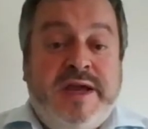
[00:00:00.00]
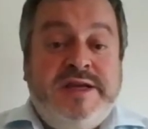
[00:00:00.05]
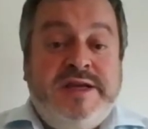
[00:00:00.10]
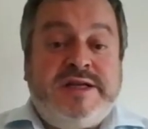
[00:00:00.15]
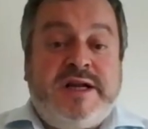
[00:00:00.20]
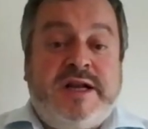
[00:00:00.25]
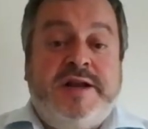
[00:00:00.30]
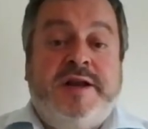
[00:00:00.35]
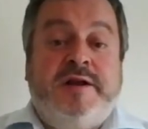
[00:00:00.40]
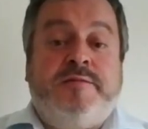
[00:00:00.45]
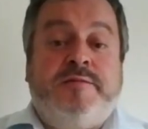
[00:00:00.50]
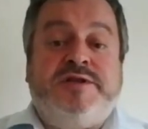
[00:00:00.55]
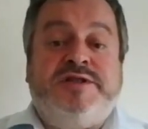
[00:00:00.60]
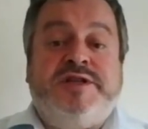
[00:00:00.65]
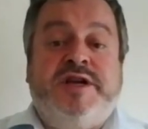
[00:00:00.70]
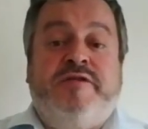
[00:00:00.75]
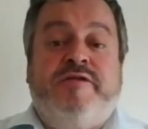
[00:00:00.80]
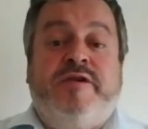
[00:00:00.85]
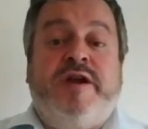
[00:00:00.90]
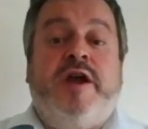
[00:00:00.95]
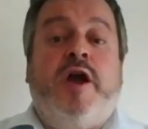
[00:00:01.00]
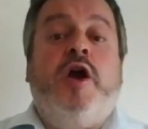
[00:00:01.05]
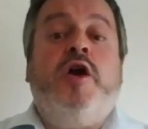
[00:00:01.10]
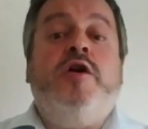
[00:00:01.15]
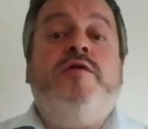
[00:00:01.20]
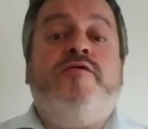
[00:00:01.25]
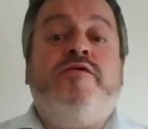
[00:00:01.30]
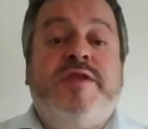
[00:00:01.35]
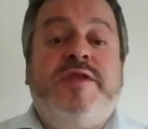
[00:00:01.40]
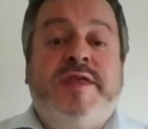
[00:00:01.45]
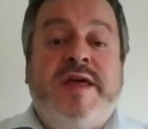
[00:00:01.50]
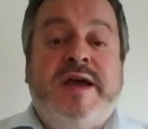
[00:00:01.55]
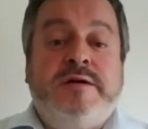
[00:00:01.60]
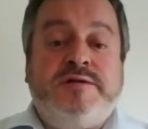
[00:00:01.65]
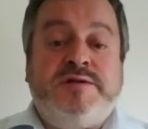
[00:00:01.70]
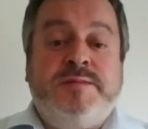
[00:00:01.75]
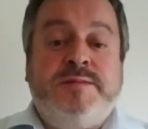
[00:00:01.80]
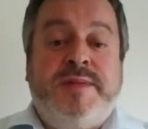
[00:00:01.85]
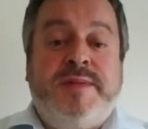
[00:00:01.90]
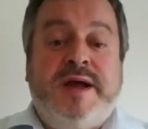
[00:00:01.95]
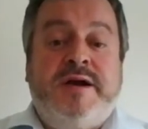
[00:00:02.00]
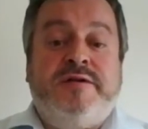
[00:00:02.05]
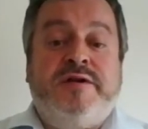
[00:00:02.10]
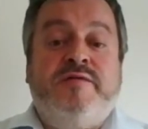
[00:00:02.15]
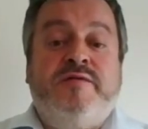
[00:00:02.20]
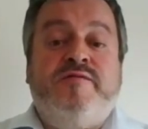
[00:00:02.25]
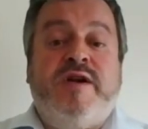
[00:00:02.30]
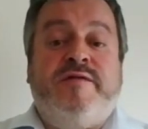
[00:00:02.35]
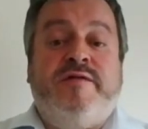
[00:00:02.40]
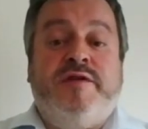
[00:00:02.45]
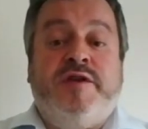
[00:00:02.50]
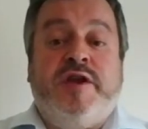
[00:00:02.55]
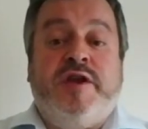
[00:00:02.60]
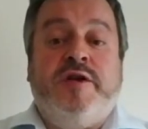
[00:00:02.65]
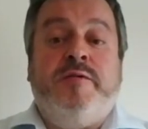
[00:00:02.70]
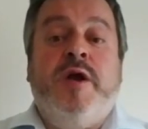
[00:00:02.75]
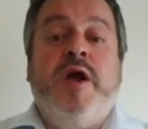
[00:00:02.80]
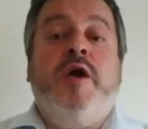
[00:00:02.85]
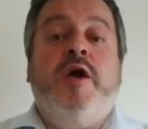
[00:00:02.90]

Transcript: each clinic would generate over £1,000 in revenue